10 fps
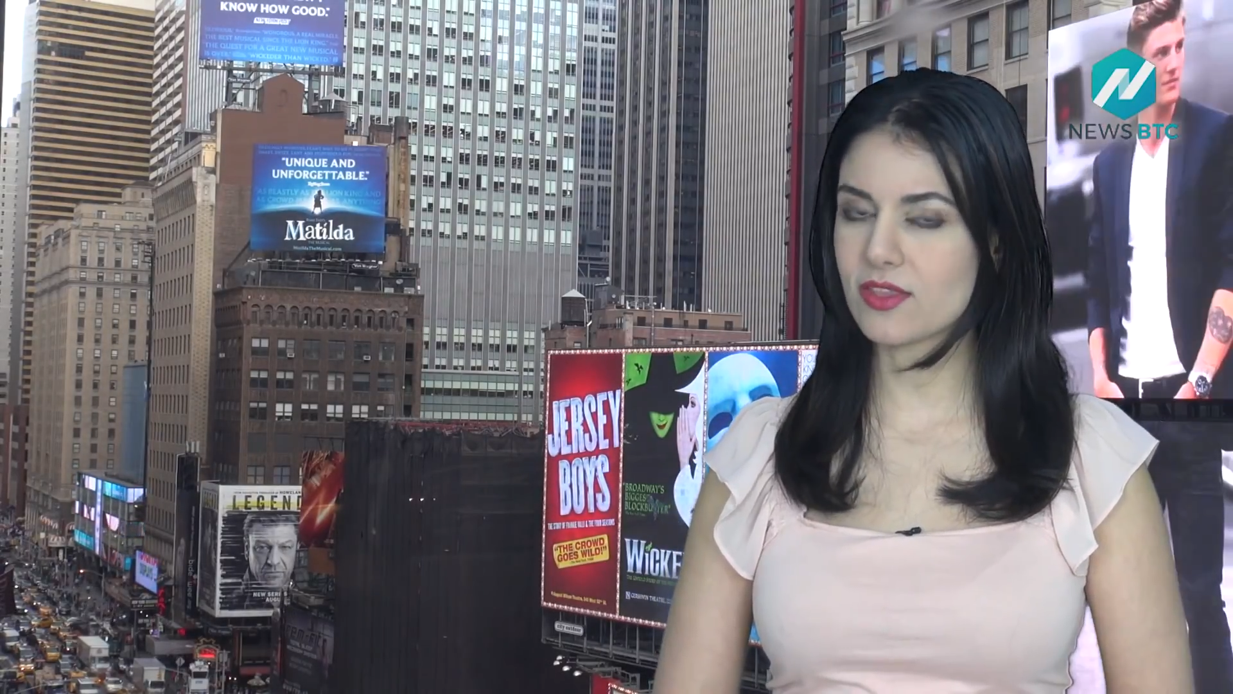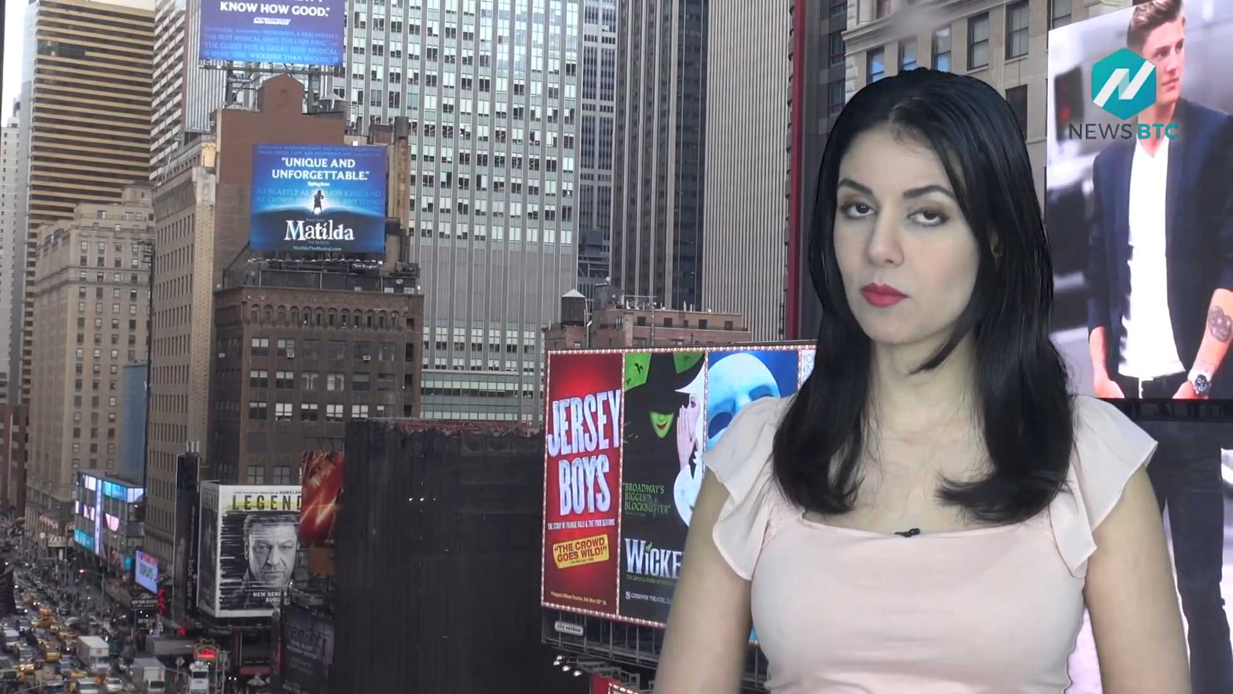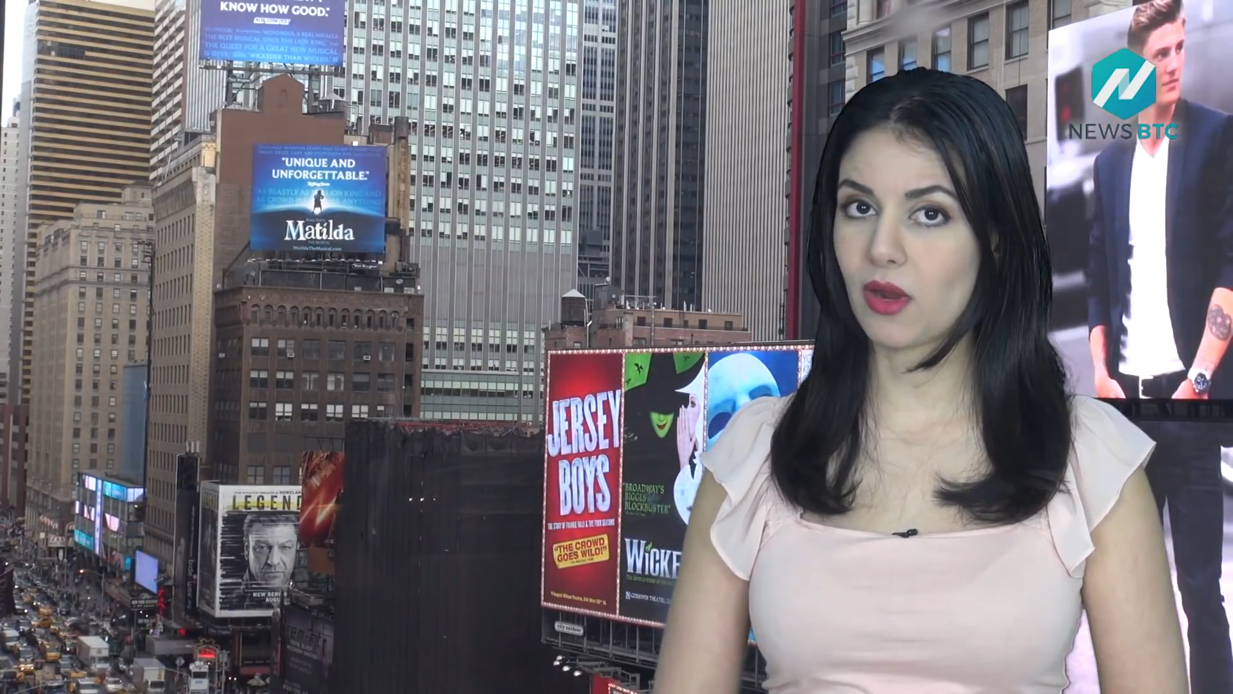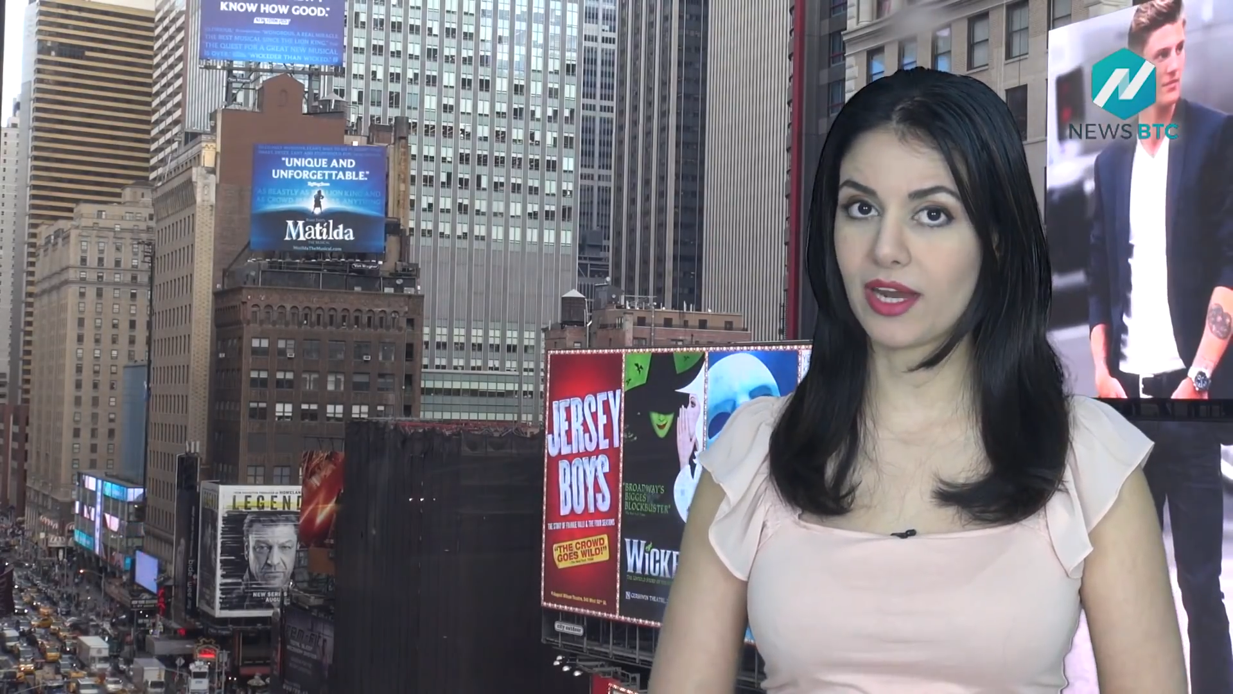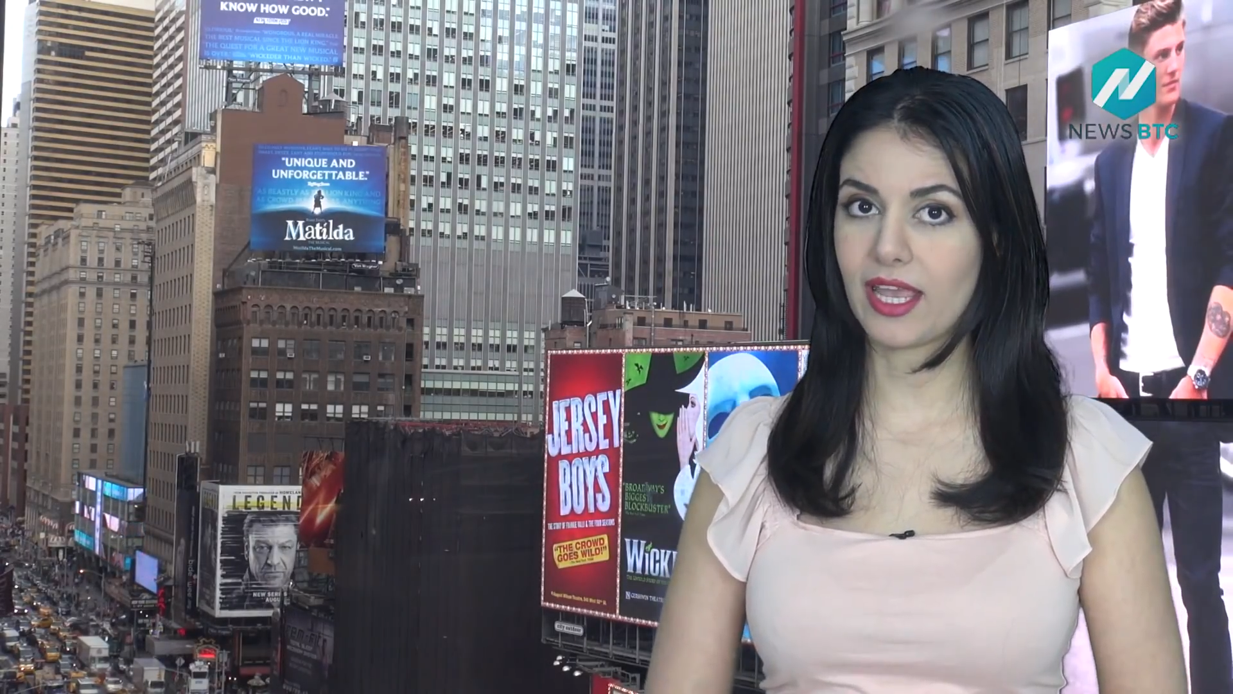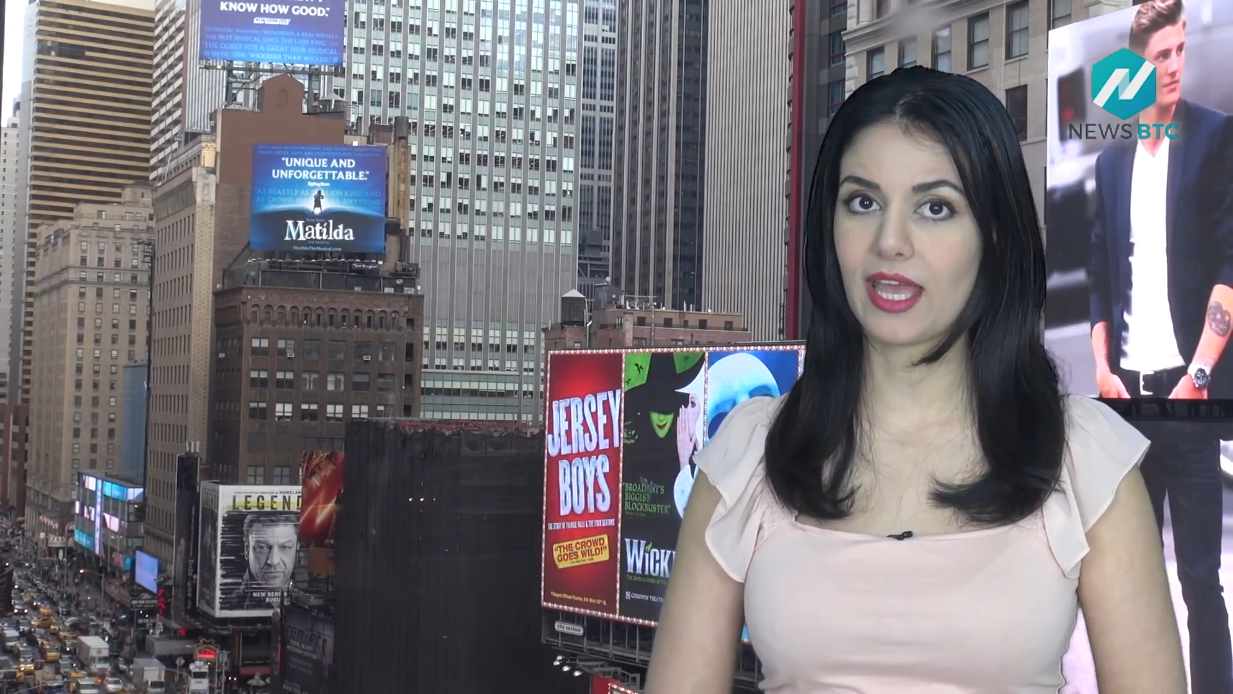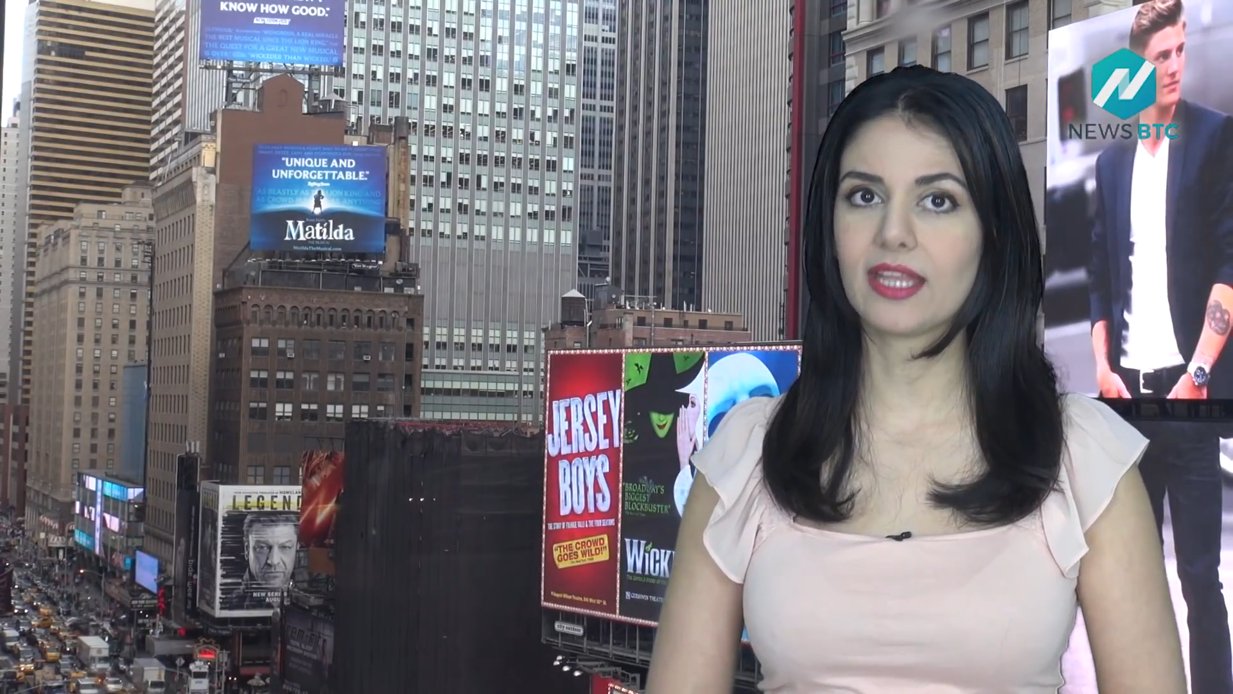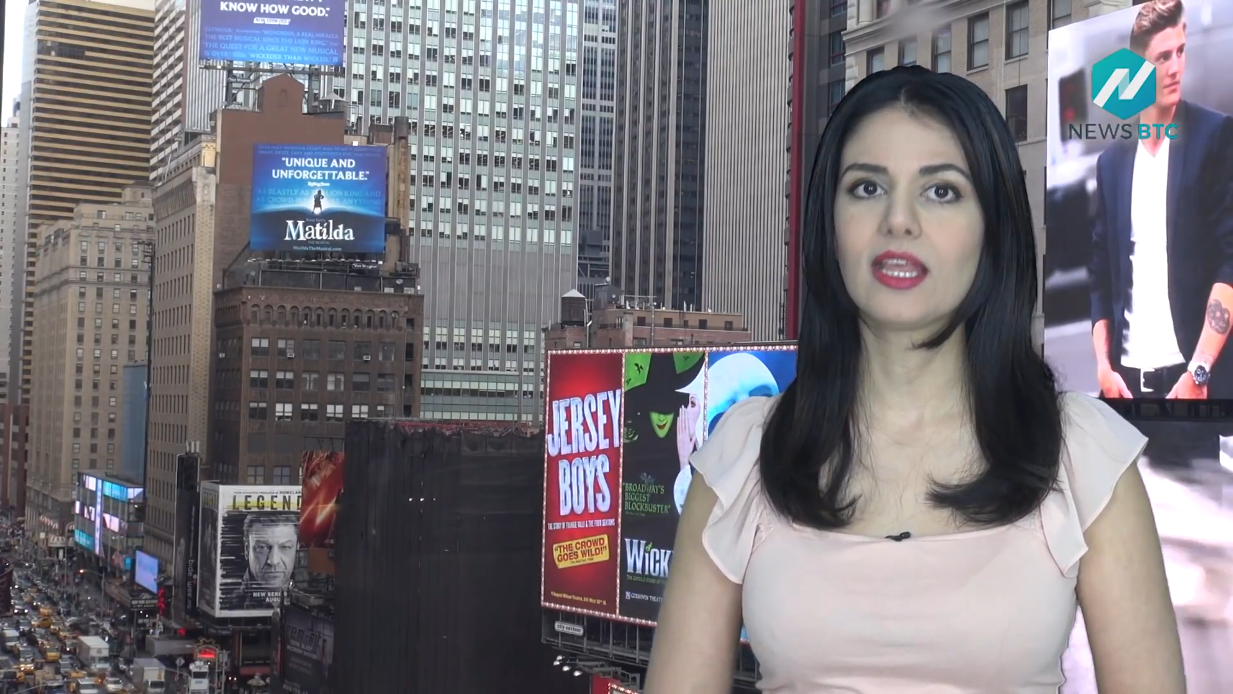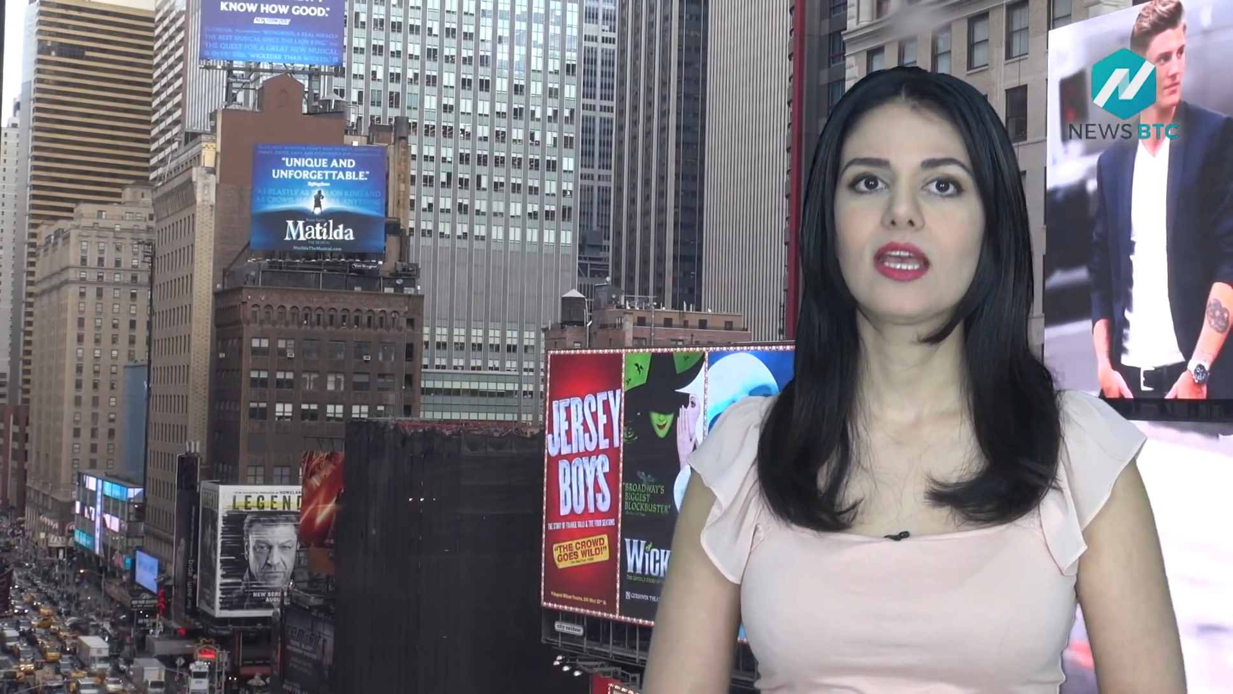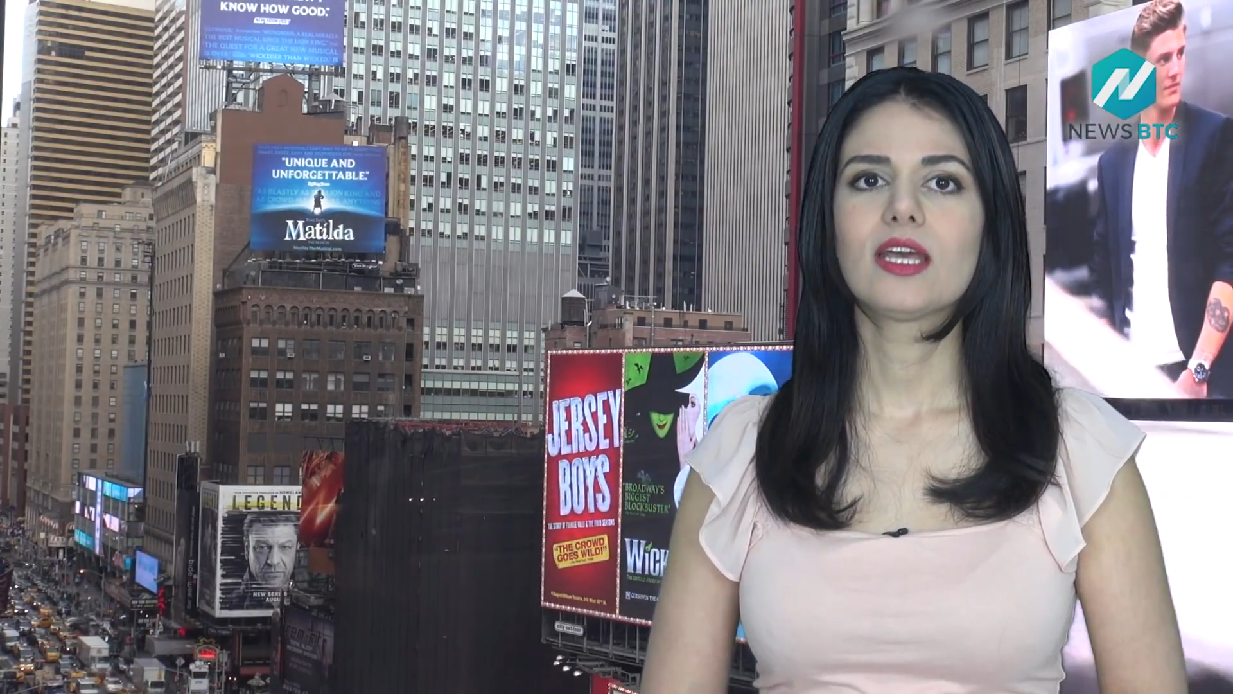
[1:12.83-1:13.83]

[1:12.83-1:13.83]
of the market